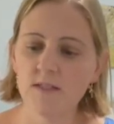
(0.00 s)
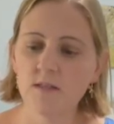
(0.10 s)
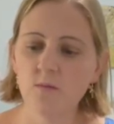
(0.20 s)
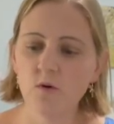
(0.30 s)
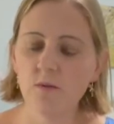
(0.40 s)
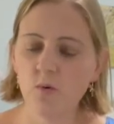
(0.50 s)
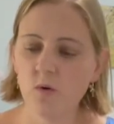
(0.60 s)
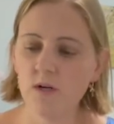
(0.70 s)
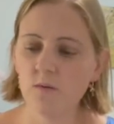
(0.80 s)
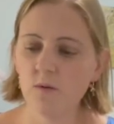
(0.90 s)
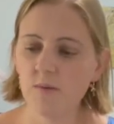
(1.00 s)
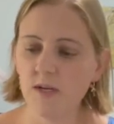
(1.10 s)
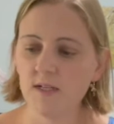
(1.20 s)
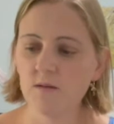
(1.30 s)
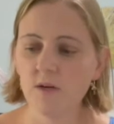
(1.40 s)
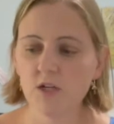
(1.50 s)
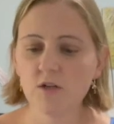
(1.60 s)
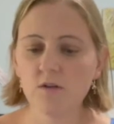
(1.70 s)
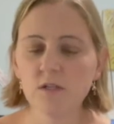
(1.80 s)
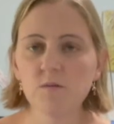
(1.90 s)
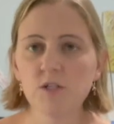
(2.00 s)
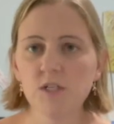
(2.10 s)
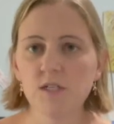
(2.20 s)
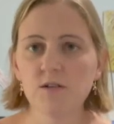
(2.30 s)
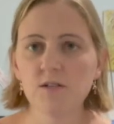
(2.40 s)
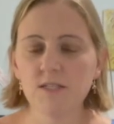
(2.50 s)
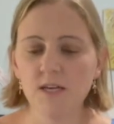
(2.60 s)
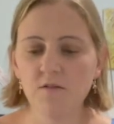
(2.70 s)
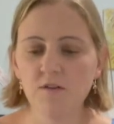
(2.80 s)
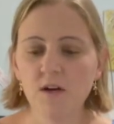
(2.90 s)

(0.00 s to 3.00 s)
the more important it will be to make sure these machines are safe,